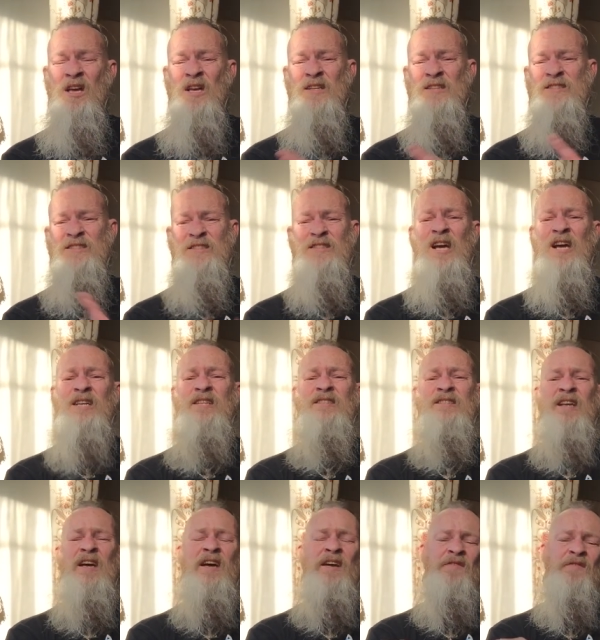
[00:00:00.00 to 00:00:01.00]
Stay
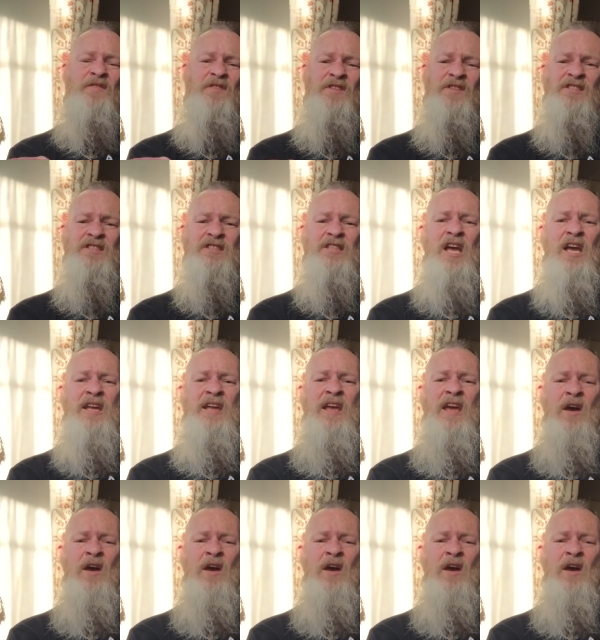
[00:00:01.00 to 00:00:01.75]
safe, stay